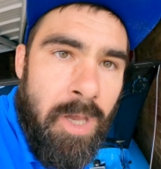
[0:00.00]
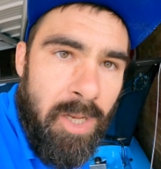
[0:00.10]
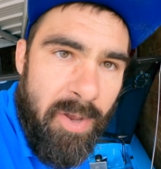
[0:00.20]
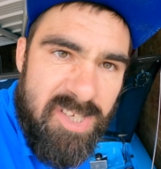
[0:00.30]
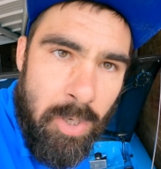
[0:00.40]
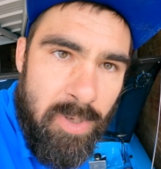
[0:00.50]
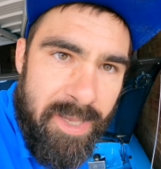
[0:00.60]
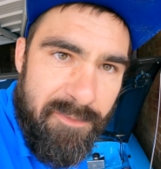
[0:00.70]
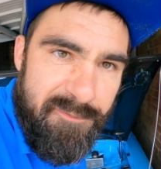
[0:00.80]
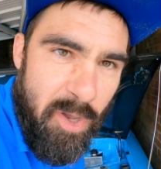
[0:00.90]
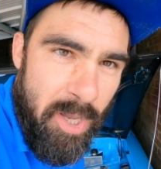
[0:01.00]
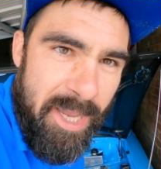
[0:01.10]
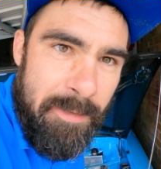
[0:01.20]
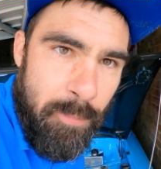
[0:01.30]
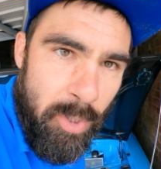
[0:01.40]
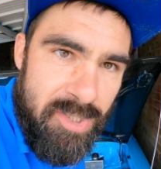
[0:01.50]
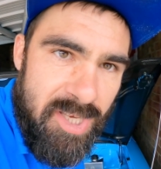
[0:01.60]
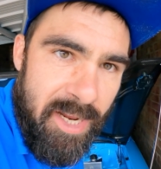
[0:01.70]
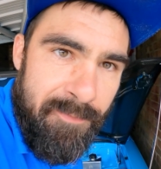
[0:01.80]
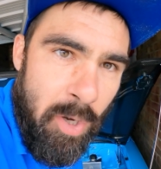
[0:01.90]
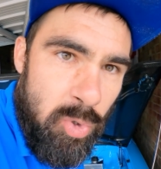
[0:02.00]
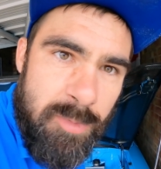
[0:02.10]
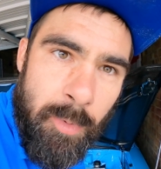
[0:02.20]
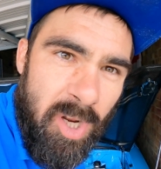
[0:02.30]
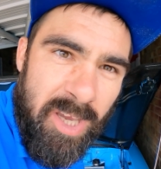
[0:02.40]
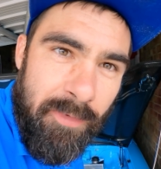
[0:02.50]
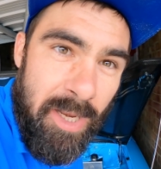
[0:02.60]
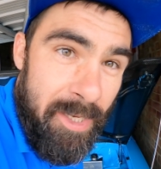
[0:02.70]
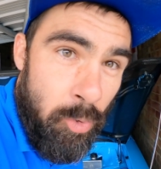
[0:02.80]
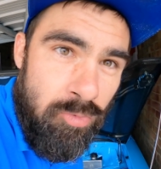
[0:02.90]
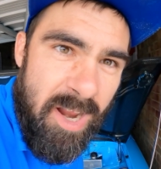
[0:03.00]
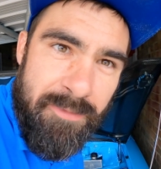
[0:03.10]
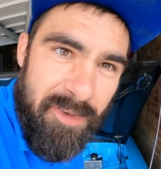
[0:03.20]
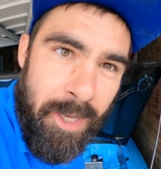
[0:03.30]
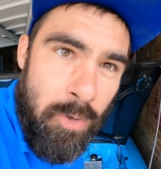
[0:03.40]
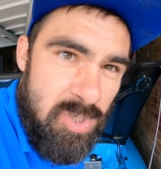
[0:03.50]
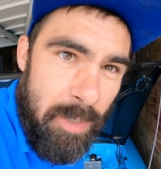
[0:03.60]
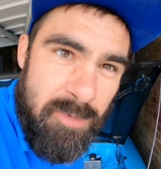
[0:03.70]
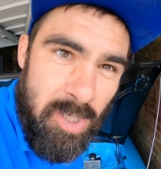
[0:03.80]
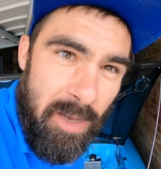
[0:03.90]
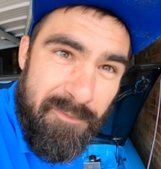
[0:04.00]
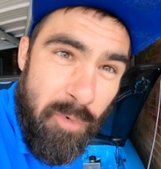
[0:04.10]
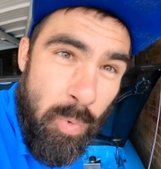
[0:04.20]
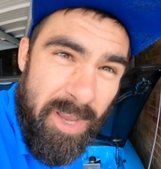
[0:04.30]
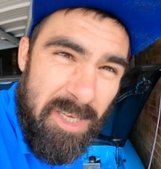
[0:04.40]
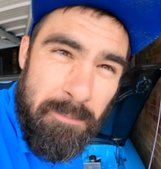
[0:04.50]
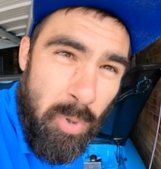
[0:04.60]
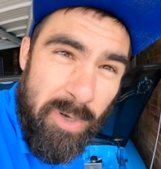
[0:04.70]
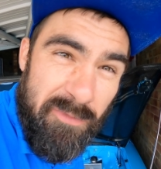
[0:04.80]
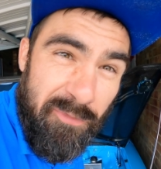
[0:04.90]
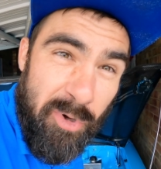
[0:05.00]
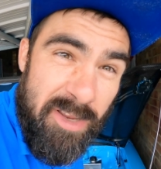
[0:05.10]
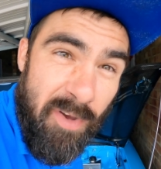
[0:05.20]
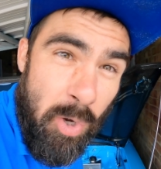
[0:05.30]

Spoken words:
I know it's only at 13.7 volts, but when I give it a little rev, it goes up to like 14.3